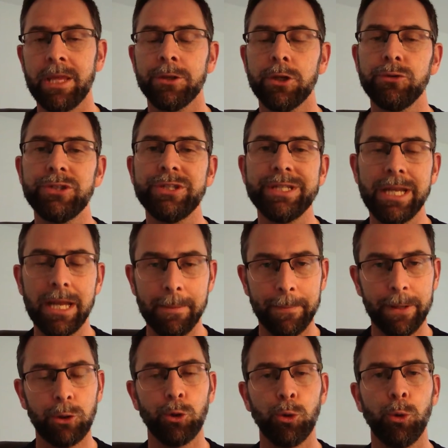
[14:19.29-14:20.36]
those
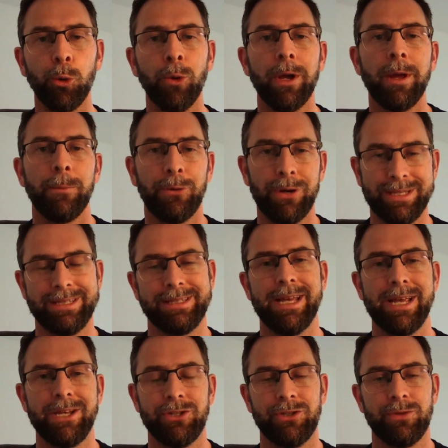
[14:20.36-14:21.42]
typical
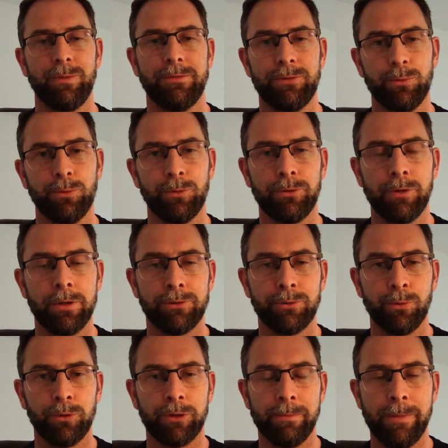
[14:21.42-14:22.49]
presentations we've
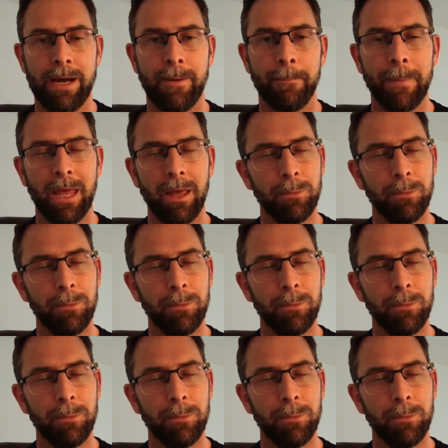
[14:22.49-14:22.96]
talked about.